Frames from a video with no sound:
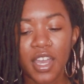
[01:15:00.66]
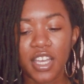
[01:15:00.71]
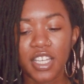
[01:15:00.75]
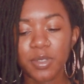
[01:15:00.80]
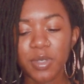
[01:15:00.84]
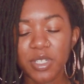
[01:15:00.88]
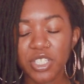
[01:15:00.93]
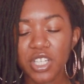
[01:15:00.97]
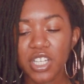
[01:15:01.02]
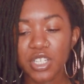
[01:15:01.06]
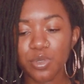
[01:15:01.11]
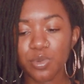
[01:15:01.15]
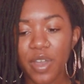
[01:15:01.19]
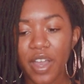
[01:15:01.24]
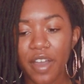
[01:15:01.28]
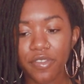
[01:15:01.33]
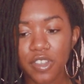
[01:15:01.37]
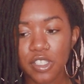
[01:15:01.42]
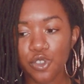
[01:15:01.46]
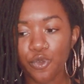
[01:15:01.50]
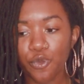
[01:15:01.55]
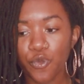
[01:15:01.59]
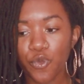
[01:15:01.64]
especially because we have
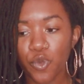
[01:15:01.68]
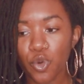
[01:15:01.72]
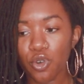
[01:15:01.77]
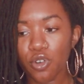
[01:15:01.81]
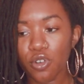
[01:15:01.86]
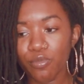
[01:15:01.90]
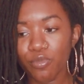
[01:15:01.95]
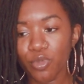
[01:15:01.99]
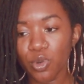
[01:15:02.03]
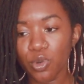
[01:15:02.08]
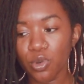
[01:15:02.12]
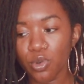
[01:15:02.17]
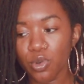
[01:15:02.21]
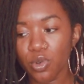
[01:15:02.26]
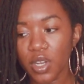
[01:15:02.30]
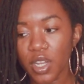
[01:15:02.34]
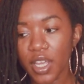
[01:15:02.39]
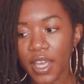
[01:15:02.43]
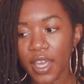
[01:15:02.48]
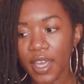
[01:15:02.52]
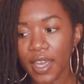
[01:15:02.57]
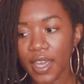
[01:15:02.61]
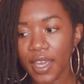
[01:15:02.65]
this full moon
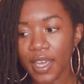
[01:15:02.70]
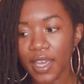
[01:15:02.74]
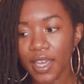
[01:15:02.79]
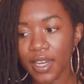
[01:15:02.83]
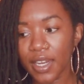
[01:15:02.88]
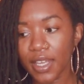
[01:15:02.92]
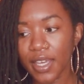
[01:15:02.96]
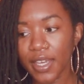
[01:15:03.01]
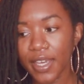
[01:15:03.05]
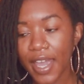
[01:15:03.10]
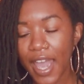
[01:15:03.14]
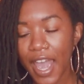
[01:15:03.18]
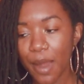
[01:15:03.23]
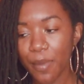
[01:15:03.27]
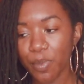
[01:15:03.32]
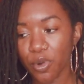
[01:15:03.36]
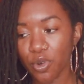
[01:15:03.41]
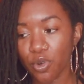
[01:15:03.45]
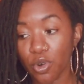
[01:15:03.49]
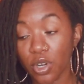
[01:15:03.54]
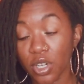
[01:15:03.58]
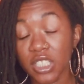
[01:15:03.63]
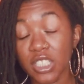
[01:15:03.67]
in
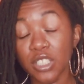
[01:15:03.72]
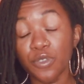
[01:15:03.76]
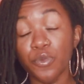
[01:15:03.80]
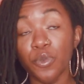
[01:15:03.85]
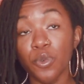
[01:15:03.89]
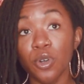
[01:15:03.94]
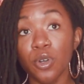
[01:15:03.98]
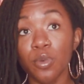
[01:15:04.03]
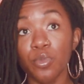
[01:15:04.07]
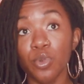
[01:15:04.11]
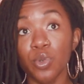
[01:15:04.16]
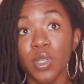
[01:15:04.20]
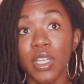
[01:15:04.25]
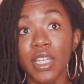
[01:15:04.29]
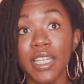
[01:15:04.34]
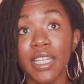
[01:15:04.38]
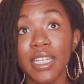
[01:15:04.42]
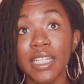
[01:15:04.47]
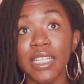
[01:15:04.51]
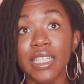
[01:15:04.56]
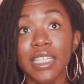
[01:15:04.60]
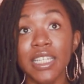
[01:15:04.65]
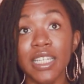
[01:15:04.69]
Capricorn, this full moon
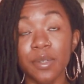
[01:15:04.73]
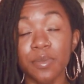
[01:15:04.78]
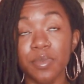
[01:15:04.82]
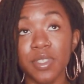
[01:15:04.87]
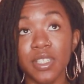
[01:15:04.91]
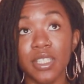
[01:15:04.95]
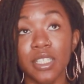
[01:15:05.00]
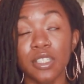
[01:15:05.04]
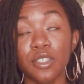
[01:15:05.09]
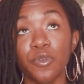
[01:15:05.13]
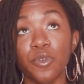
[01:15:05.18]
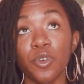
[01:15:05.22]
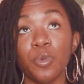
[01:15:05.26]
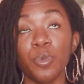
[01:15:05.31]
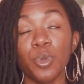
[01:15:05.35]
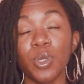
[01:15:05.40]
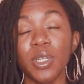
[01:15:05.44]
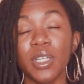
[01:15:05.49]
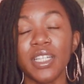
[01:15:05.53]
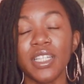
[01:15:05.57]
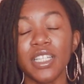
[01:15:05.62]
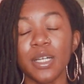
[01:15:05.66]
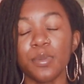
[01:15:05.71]

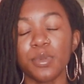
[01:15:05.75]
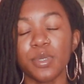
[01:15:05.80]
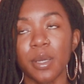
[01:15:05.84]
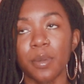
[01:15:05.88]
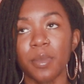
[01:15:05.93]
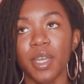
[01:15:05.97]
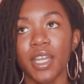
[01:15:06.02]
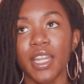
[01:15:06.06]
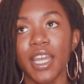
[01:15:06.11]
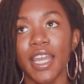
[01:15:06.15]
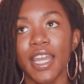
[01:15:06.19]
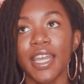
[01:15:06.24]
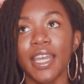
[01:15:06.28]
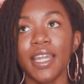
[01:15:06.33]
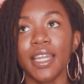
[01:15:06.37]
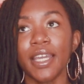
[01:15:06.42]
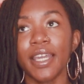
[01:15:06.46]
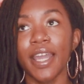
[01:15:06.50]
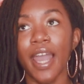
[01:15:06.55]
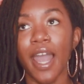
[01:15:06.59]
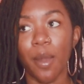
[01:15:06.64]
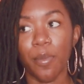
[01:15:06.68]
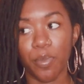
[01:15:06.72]
eclipse, I mean, in
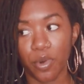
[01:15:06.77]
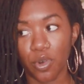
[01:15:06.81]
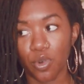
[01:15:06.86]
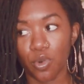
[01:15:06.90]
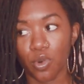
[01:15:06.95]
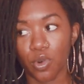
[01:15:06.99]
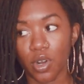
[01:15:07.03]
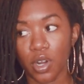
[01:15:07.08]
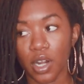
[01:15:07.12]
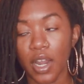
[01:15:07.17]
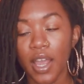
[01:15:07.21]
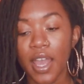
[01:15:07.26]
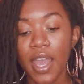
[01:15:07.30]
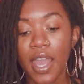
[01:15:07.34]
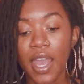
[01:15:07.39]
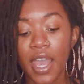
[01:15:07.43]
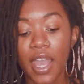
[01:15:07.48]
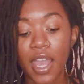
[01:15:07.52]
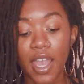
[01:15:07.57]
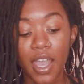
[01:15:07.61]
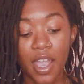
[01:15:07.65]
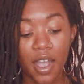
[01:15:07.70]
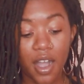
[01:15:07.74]
Capricorn.
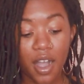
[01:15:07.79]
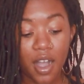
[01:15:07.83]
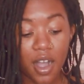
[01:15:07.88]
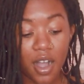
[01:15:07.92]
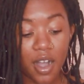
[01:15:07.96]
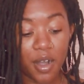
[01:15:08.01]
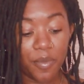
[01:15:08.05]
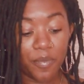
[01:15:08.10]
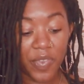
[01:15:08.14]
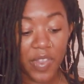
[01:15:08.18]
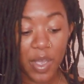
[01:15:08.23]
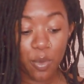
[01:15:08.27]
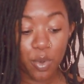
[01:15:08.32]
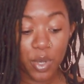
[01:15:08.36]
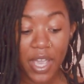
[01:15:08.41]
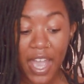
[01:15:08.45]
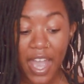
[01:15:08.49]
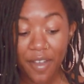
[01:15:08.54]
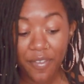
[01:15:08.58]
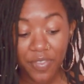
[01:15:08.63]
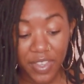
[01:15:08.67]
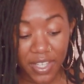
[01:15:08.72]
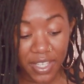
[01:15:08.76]
And we
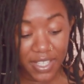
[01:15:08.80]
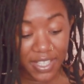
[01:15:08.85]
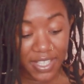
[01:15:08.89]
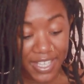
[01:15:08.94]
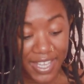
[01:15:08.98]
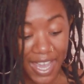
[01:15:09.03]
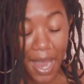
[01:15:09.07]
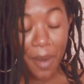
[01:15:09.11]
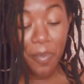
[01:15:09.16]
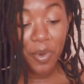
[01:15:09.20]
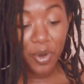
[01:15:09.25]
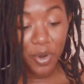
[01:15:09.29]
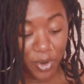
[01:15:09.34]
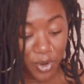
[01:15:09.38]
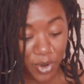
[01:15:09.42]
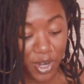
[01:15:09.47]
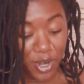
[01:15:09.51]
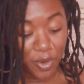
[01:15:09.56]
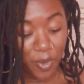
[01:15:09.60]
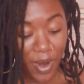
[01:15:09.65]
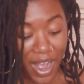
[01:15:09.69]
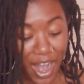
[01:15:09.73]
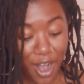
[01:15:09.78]
have the
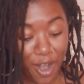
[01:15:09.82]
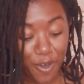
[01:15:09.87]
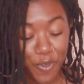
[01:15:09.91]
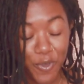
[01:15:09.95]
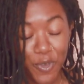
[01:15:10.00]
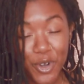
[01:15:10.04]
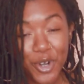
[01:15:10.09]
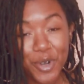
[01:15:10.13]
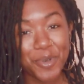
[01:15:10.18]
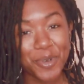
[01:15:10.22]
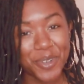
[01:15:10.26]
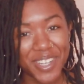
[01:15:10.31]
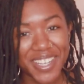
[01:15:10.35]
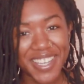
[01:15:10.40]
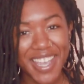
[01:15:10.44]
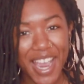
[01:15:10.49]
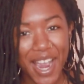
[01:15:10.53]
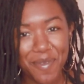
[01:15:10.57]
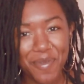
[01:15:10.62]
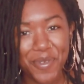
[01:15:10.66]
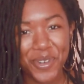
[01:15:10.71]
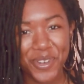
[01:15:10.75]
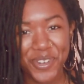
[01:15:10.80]
Capricorn, wow, full moon in
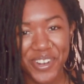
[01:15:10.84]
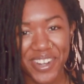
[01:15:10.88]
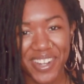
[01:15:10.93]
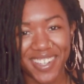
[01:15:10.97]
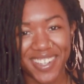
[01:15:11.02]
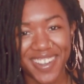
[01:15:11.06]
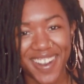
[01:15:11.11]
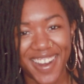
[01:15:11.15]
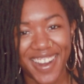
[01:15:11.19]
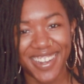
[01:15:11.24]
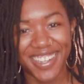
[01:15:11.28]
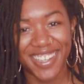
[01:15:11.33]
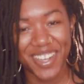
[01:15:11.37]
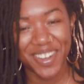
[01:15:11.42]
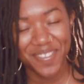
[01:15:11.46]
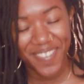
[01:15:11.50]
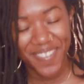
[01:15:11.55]
Capricorn card